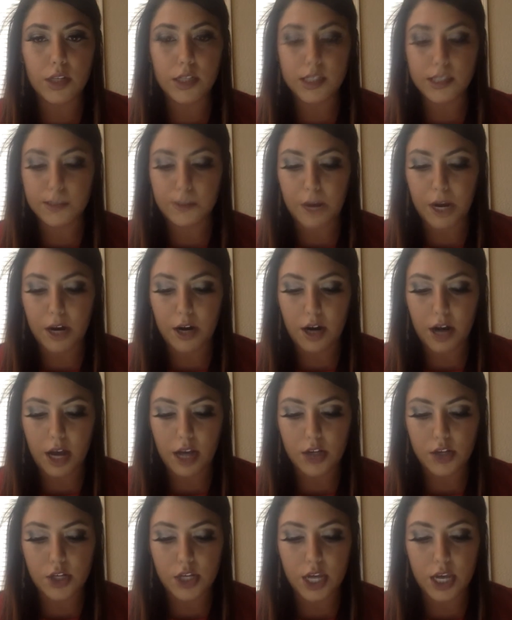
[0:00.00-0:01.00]
inspire
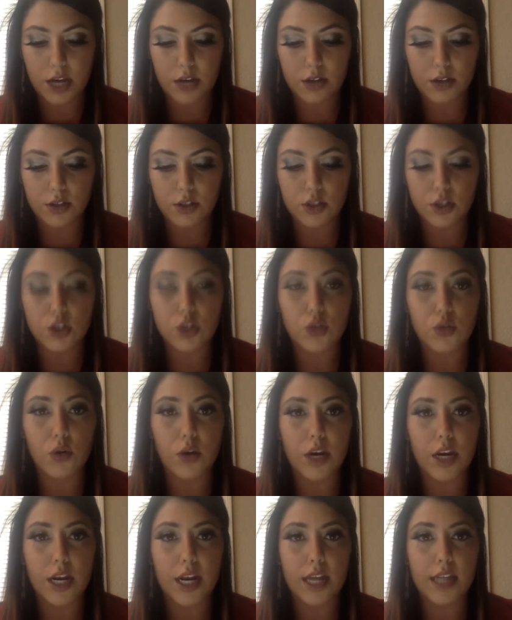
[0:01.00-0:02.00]
educators to
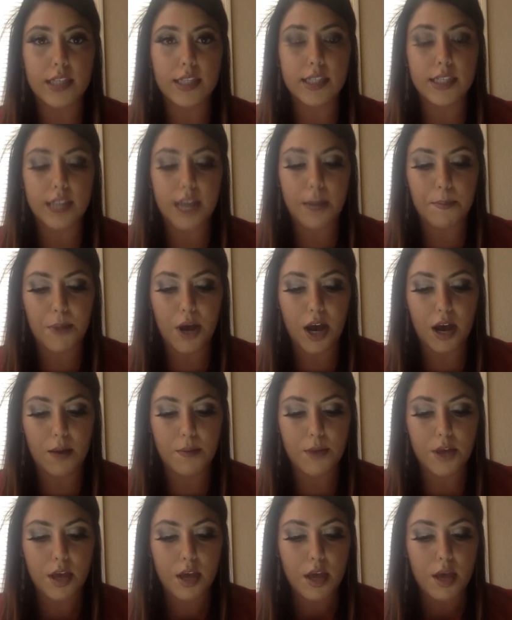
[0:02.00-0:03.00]
join and step
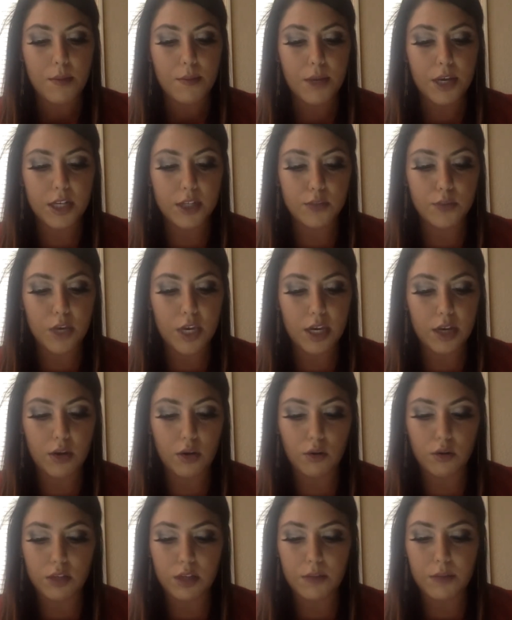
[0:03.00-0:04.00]
up because we can
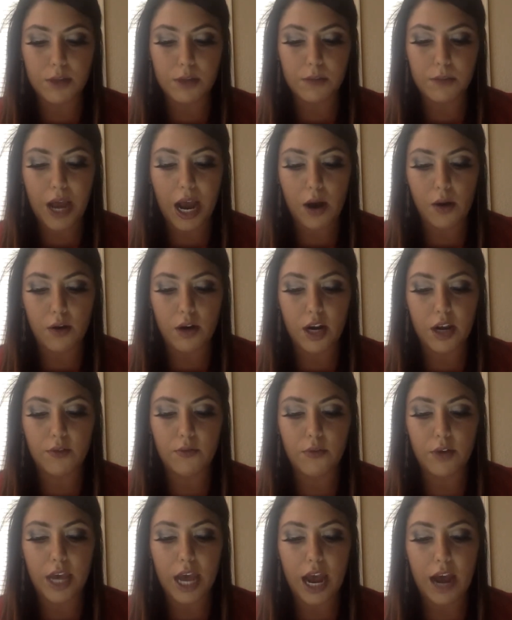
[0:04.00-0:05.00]
only build power
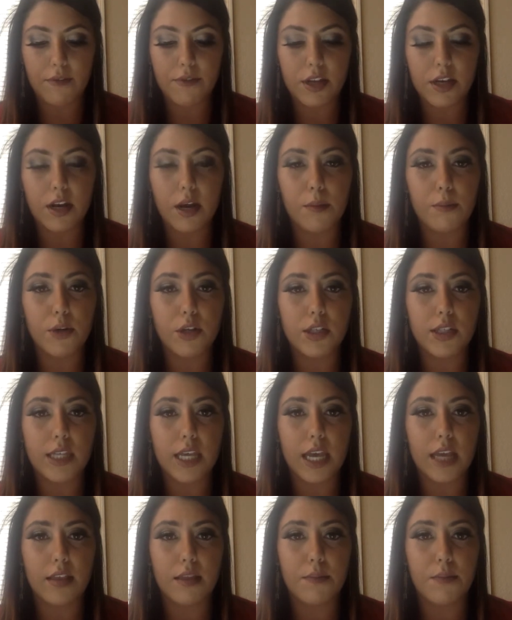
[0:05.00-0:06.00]
if we have the numbers
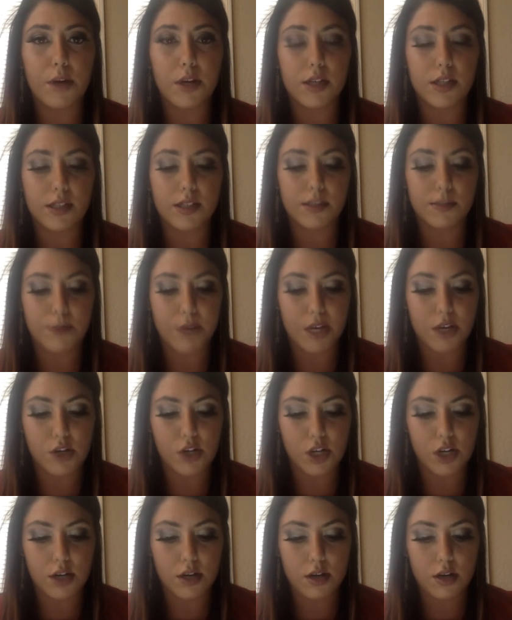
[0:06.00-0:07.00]
and the
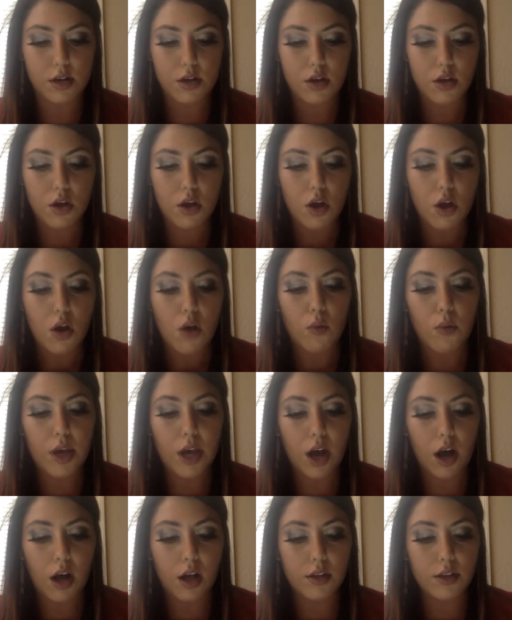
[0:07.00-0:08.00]
participation.
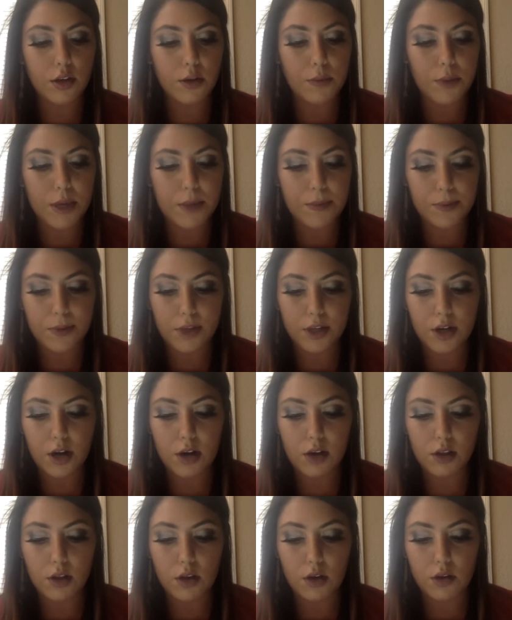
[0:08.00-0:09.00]
We all know people in
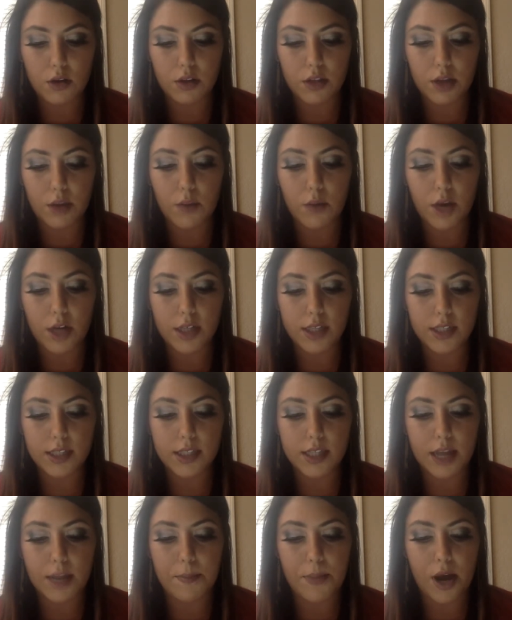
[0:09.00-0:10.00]
our local that want to
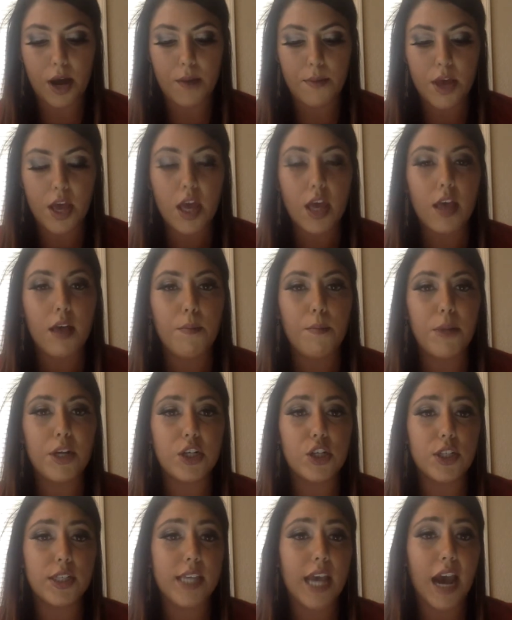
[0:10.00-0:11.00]
step up, but
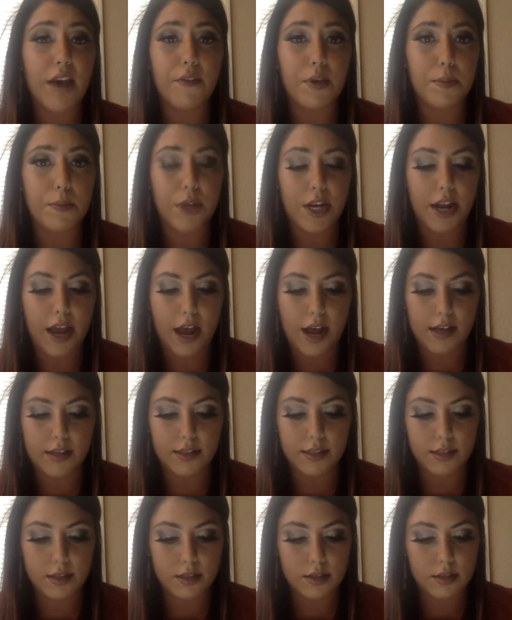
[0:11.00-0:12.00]
just haven't been
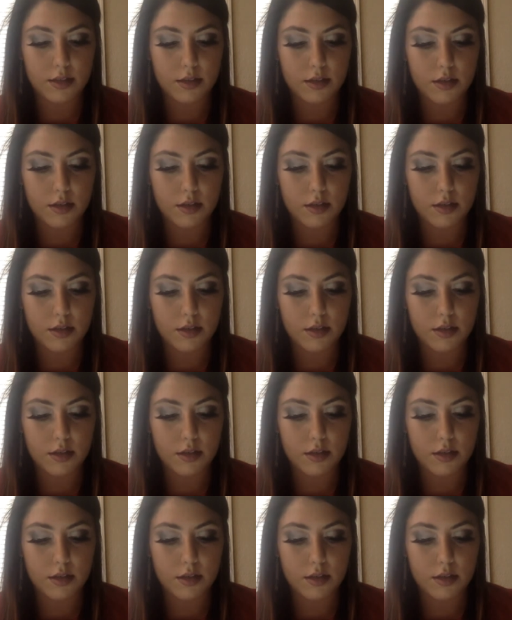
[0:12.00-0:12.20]
asked.